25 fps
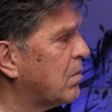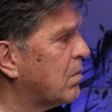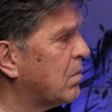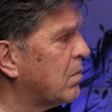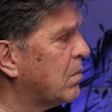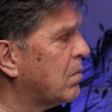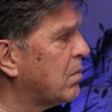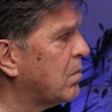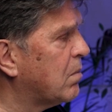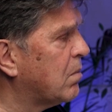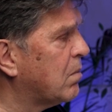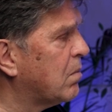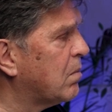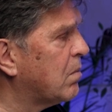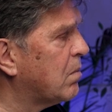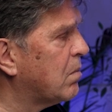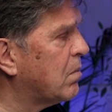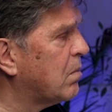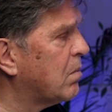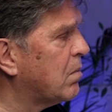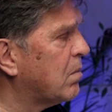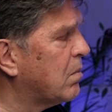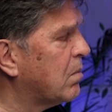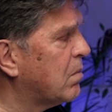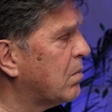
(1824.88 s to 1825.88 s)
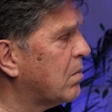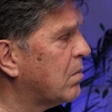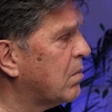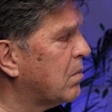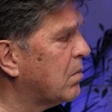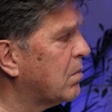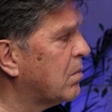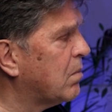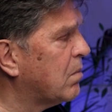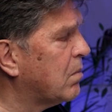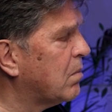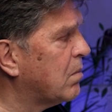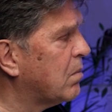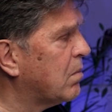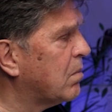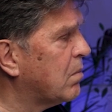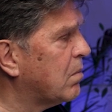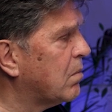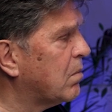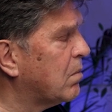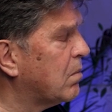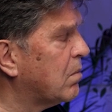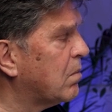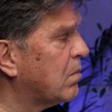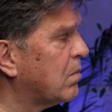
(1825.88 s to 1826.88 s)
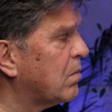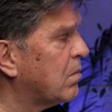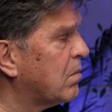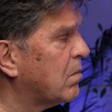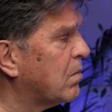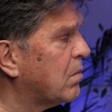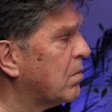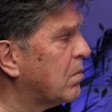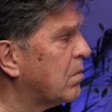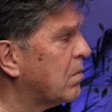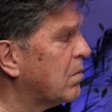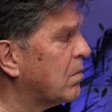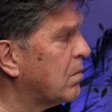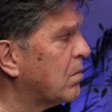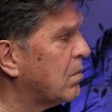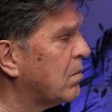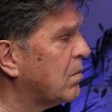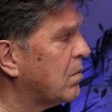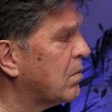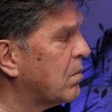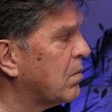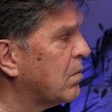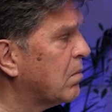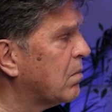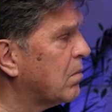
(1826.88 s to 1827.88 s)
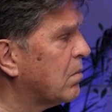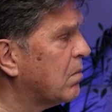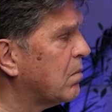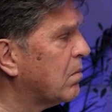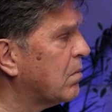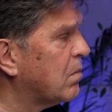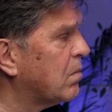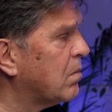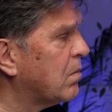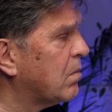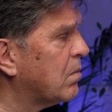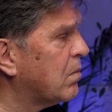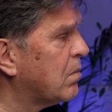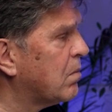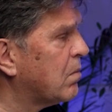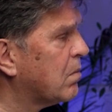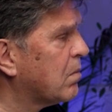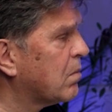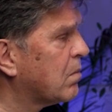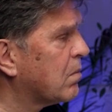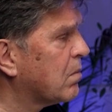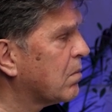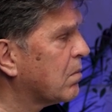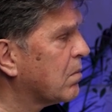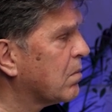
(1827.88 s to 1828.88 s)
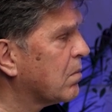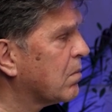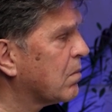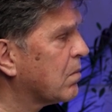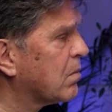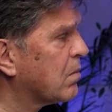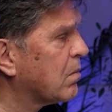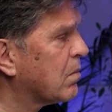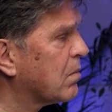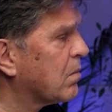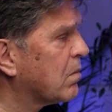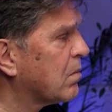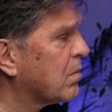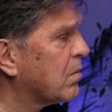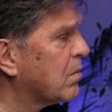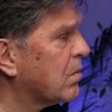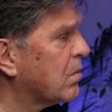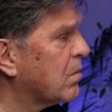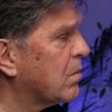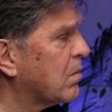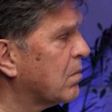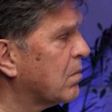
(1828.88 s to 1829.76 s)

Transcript: No words are spoken by the person on screen.